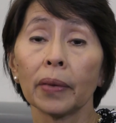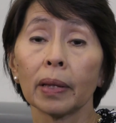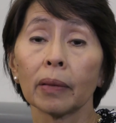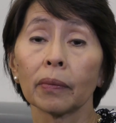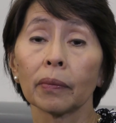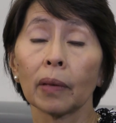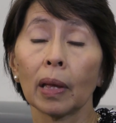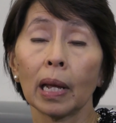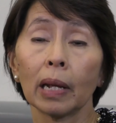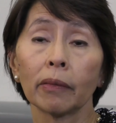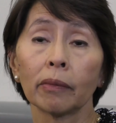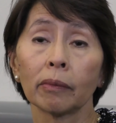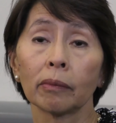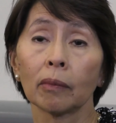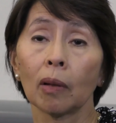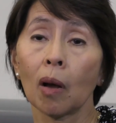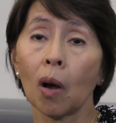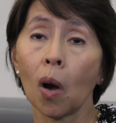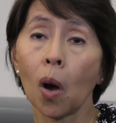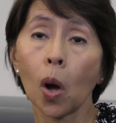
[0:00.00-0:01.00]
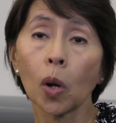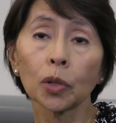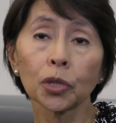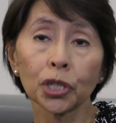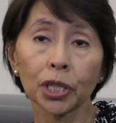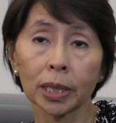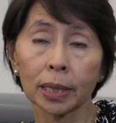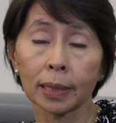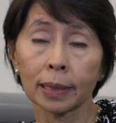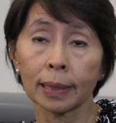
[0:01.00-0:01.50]
that in all
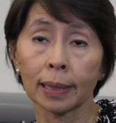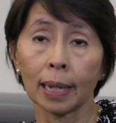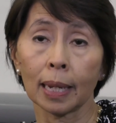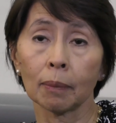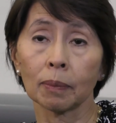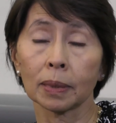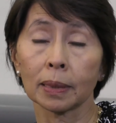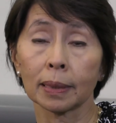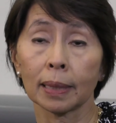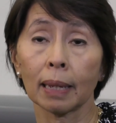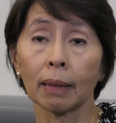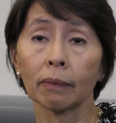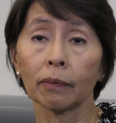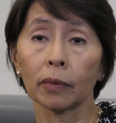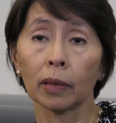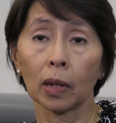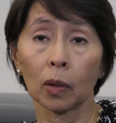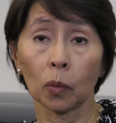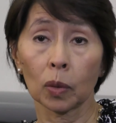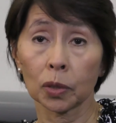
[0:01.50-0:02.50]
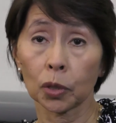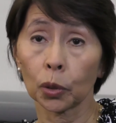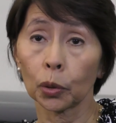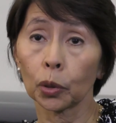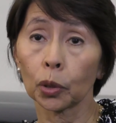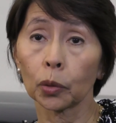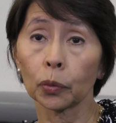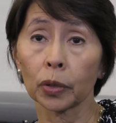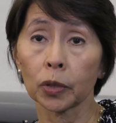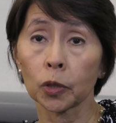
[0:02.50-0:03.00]
genotypes that there was a
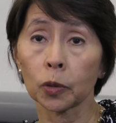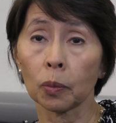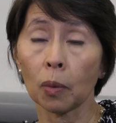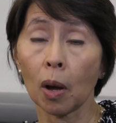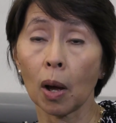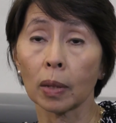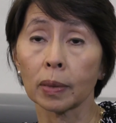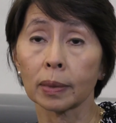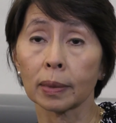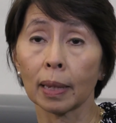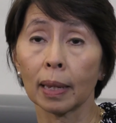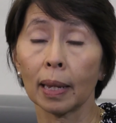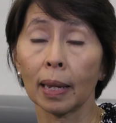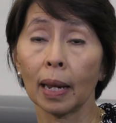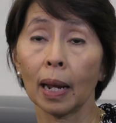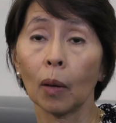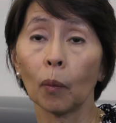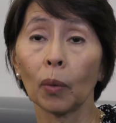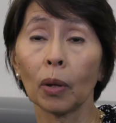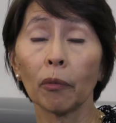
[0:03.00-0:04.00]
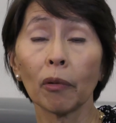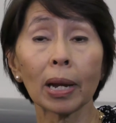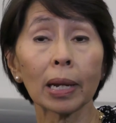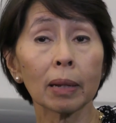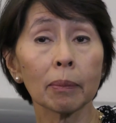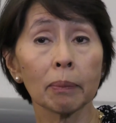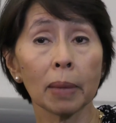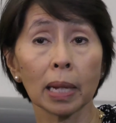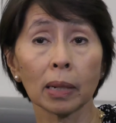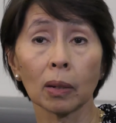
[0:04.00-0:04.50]
good response. And we
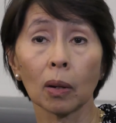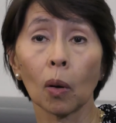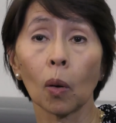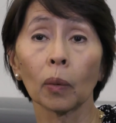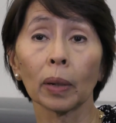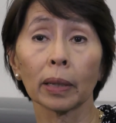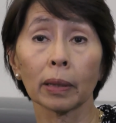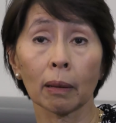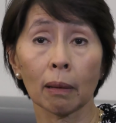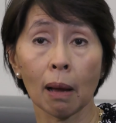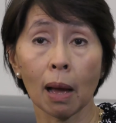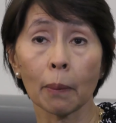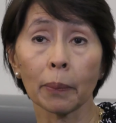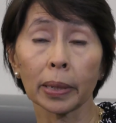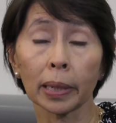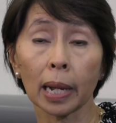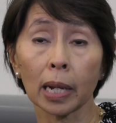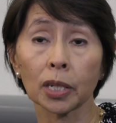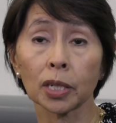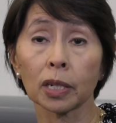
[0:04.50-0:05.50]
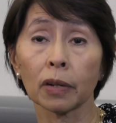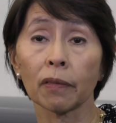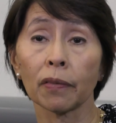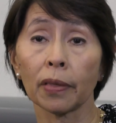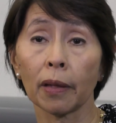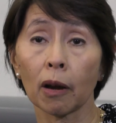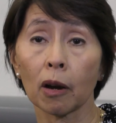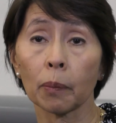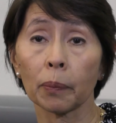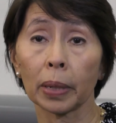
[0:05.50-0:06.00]
recommend only the combination of
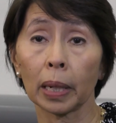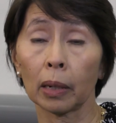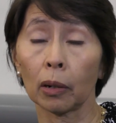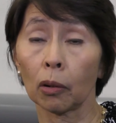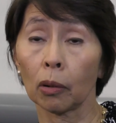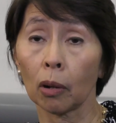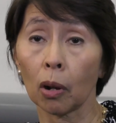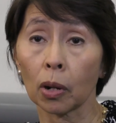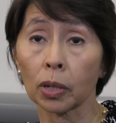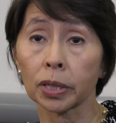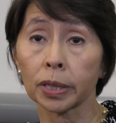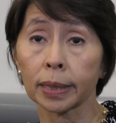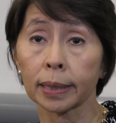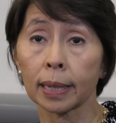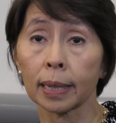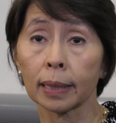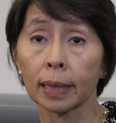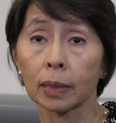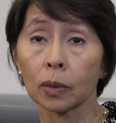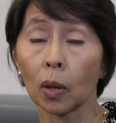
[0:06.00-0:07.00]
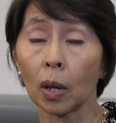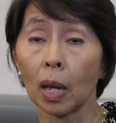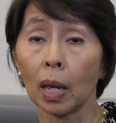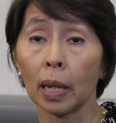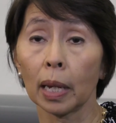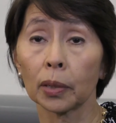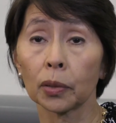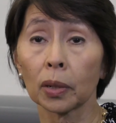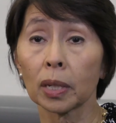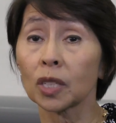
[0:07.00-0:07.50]
therapy in our large studies.
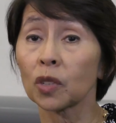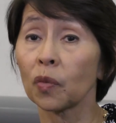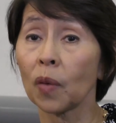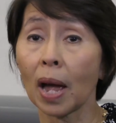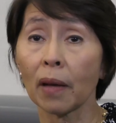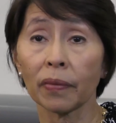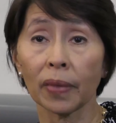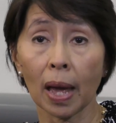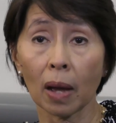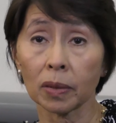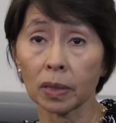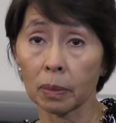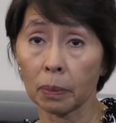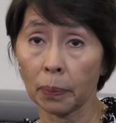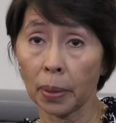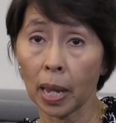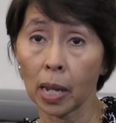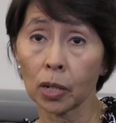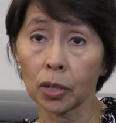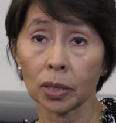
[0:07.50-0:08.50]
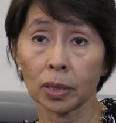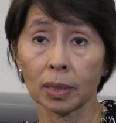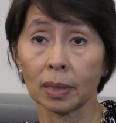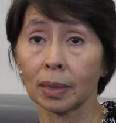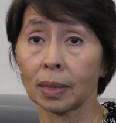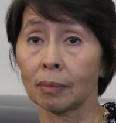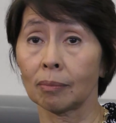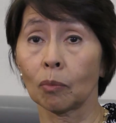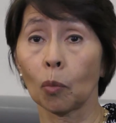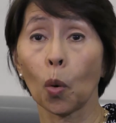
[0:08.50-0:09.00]
It took us 5,000
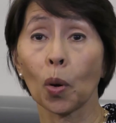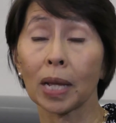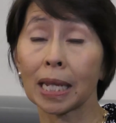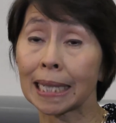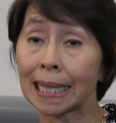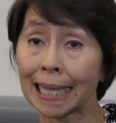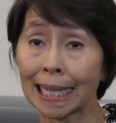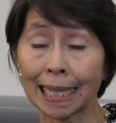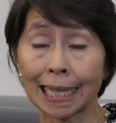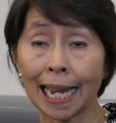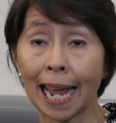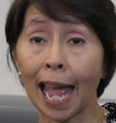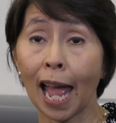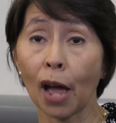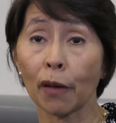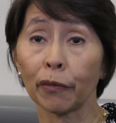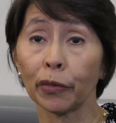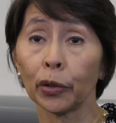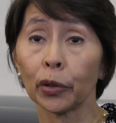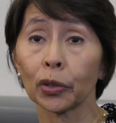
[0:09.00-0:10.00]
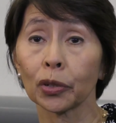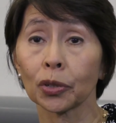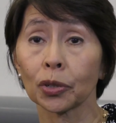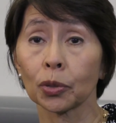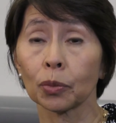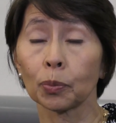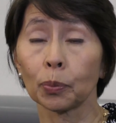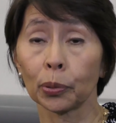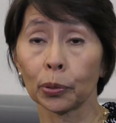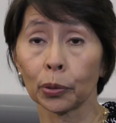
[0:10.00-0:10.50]
patients and more than 6.5 years
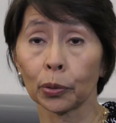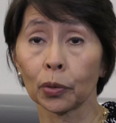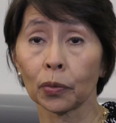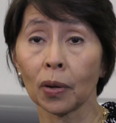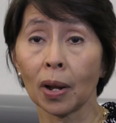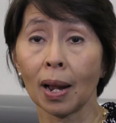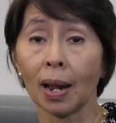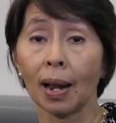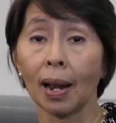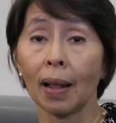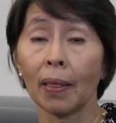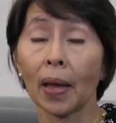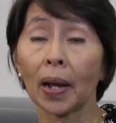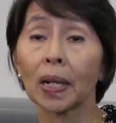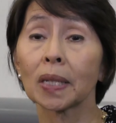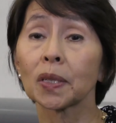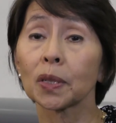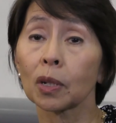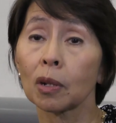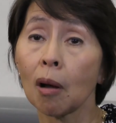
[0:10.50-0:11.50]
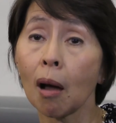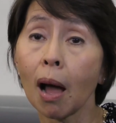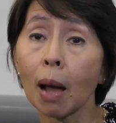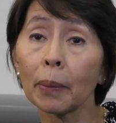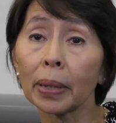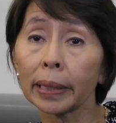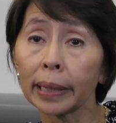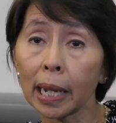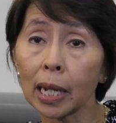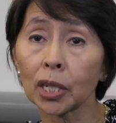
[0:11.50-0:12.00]
to prove that it's the
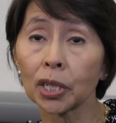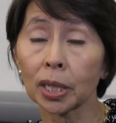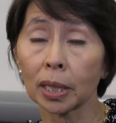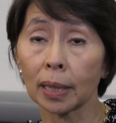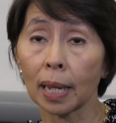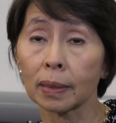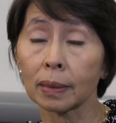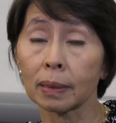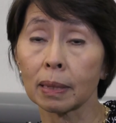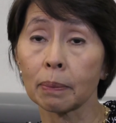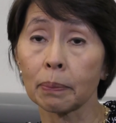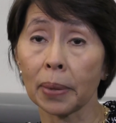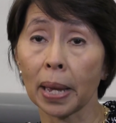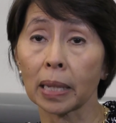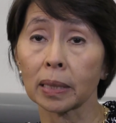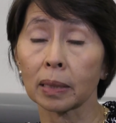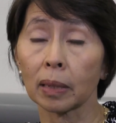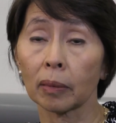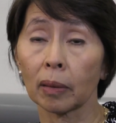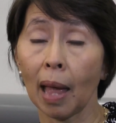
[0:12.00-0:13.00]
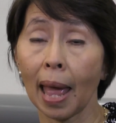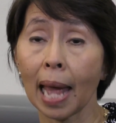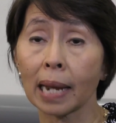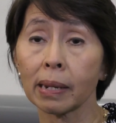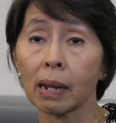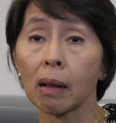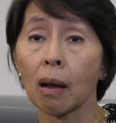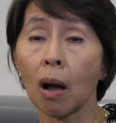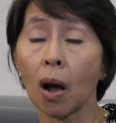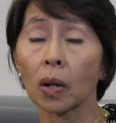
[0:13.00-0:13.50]
combination that's the best.
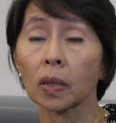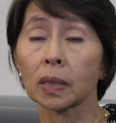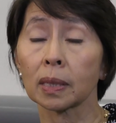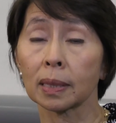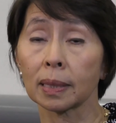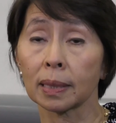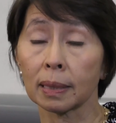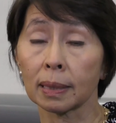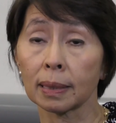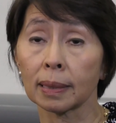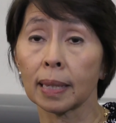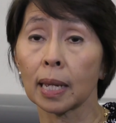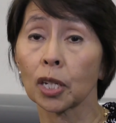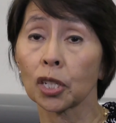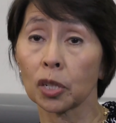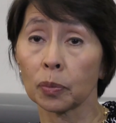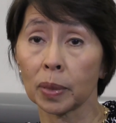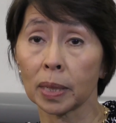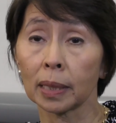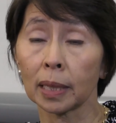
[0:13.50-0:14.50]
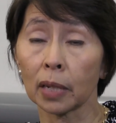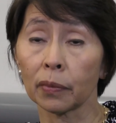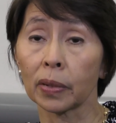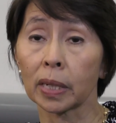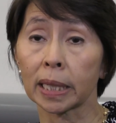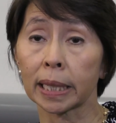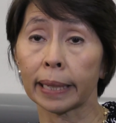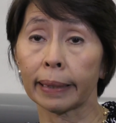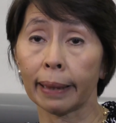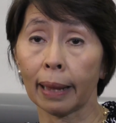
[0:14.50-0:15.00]
Antioxidants and zinc should be
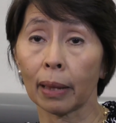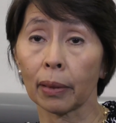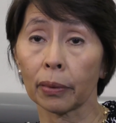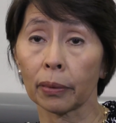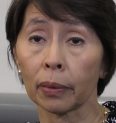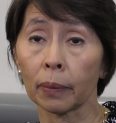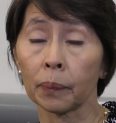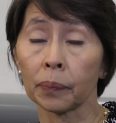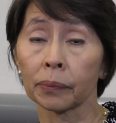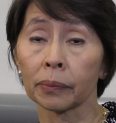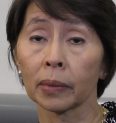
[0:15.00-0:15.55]
given together.